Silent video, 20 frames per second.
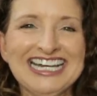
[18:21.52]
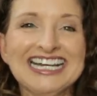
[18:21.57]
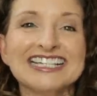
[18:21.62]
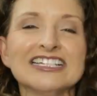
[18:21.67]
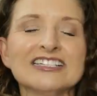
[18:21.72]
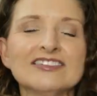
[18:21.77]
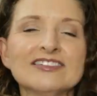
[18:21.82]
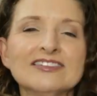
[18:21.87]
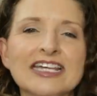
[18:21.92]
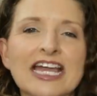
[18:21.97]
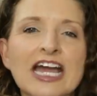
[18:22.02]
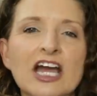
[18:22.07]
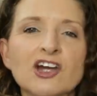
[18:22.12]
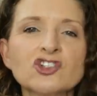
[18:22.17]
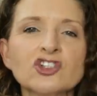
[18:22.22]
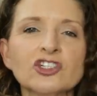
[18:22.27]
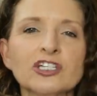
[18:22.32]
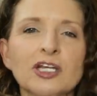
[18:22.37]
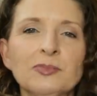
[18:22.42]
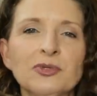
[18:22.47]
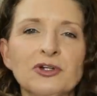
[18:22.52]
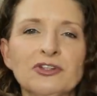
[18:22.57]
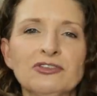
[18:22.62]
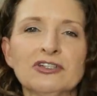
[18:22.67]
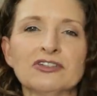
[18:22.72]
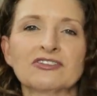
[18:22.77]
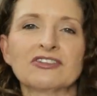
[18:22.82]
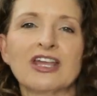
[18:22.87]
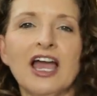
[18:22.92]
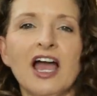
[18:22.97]
Let's see, how should I put
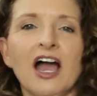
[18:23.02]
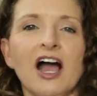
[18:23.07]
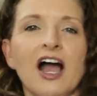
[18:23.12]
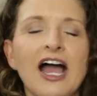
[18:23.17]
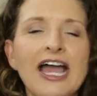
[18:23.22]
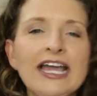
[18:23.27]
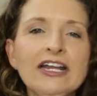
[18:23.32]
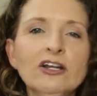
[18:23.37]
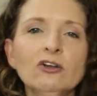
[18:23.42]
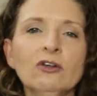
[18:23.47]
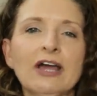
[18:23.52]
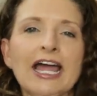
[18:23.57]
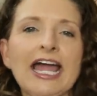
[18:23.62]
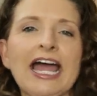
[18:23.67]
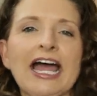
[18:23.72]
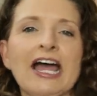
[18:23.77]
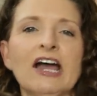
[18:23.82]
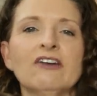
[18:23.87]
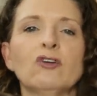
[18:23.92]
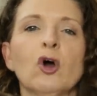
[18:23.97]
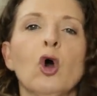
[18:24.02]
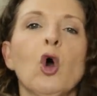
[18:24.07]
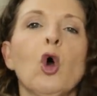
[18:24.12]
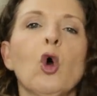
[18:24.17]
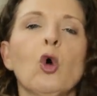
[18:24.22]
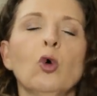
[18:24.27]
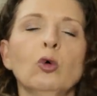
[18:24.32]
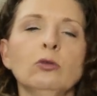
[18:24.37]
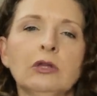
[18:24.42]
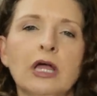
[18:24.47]
this? I don't have a
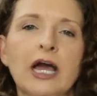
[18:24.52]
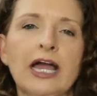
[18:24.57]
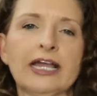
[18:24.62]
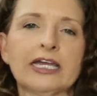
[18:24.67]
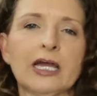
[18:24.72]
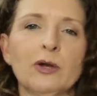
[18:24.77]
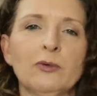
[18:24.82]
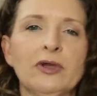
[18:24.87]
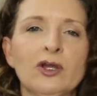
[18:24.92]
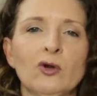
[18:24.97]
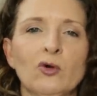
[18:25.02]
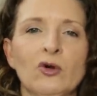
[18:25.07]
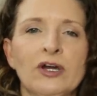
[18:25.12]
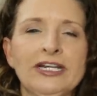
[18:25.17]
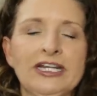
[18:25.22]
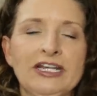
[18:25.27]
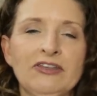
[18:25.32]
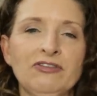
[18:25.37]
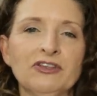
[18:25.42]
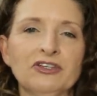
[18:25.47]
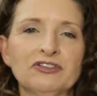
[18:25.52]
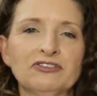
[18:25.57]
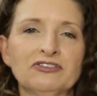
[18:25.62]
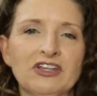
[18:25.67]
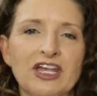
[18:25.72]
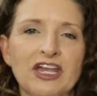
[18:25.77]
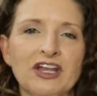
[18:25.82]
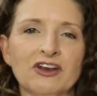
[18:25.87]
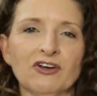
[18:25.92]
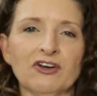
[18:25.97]
whole lot going on in
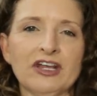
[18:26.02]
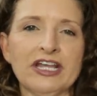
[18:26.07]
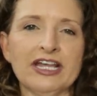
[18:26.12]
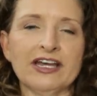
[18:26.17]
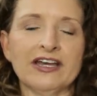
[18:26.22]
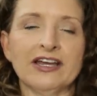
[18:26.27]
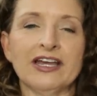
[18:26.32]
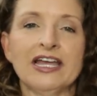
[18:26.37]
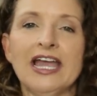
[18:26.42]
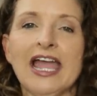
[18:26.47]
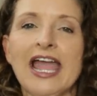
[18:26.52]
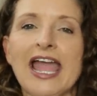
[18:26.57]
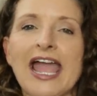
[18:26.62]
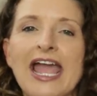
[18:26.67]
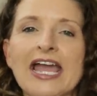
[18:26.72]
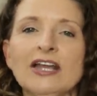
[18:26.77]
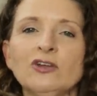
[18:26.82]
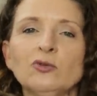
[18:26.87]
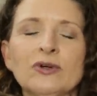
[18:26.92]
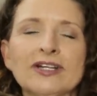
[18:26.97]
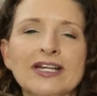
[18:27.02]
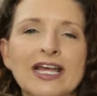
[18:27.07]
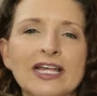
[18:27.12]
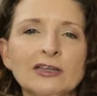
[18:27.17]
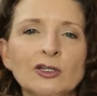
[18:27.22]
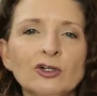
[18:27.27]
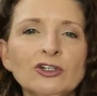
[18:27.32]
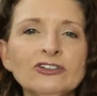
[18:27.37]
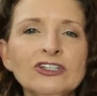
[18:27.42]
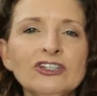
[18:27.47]
this area. And when I
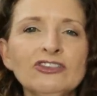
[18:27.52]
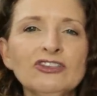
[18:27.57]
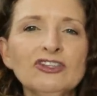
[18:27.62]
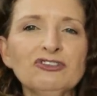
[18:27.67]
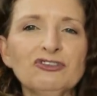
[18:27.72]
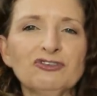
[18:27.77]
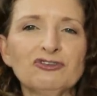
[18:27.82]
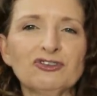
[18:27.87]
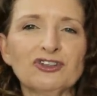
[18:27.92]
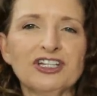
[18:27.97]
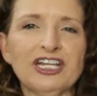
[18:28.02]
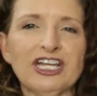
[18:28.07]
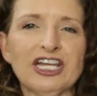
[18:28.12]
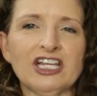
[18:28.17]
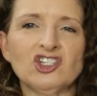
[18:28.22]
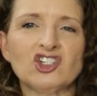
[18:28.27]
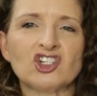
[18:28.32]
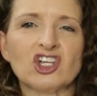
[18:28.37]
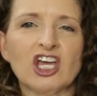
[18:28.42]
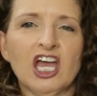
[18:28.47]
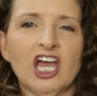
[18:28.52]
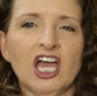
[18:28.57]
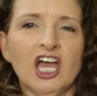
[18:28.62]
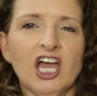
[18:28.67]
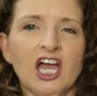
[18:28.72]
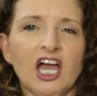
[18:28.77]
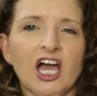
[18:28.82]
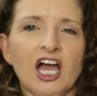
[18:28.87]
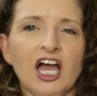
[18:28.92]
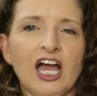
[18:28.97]
looked at the footage,
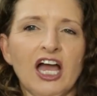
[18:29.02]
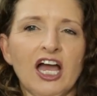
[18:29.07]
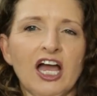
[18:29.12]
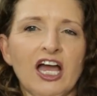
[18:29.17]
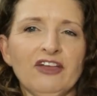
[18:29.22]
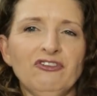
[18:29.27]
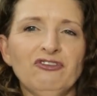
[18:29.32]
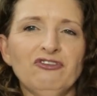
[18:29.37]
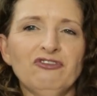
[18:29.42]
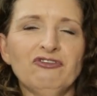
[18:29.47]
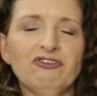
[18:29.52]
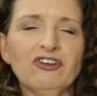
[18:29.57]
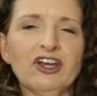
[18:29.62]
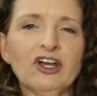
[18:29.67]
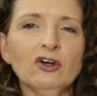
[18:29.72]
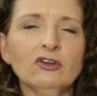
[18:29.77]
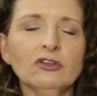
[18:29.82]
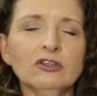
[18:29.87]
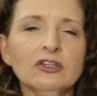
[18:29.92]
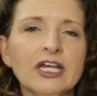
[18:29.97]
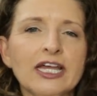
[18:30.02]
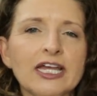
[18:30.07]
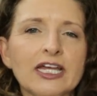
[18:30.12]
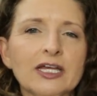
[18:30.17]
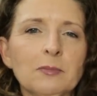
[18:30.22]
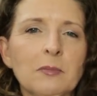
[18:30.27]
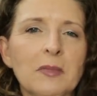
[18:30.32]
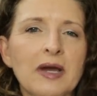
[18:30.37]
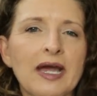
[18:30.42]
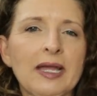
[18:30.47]
I felt
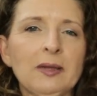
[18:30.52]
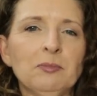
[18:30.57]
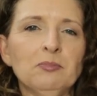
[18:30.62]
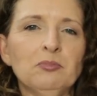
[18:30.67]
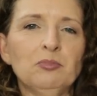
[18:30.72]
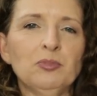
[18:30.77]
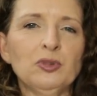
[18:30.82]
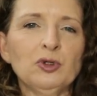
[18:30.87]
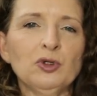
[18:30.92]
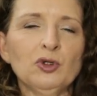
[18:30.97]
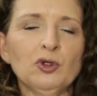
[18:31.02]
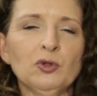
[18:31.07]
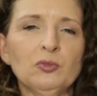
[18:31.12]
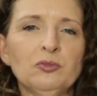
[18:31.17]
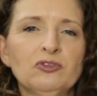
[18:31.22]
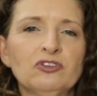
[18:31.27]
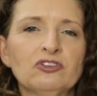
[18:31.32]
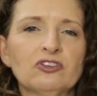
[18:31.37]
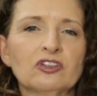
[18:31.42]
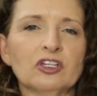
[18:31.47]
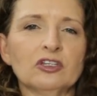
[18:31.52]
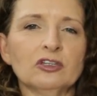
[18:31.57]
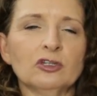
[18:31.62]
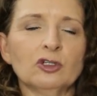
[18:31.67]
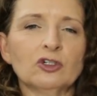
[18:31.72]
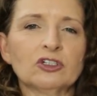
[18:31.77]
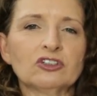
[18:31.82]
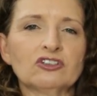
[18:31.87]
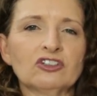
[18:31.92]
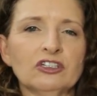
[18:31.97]
like my boobs
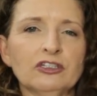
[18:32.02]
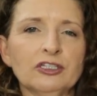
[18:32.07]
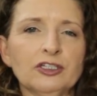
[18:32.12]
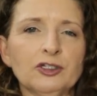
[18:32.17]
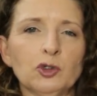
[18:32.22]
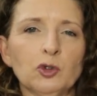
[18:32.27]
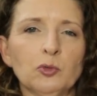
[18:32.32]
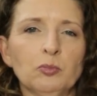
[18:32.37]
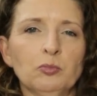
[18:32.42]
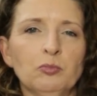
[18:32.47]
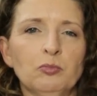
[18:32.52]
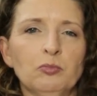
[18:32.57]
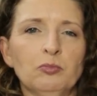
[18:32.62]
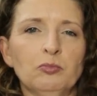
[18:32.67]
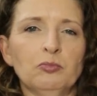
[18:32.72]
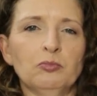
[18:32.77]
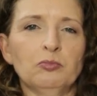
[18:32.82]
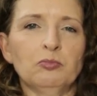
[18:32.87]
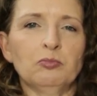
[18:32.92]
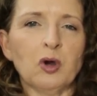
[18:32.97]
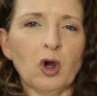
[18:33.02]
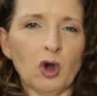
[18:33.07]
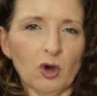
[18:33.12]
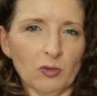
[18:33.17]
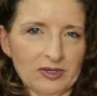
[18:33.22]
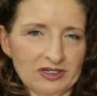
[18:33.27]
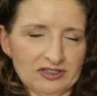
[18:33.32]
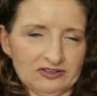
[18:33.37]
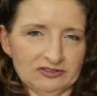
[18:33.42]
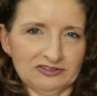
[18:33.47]
looked a little
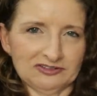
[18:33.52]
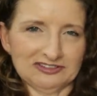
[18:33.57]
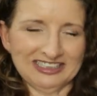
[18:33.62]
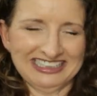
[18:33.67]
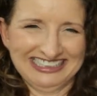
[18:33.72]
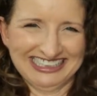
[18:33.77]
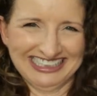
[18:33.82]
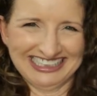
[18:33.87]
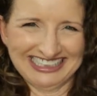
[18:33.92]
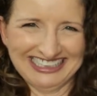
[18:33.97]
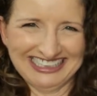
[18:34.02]
bulbous,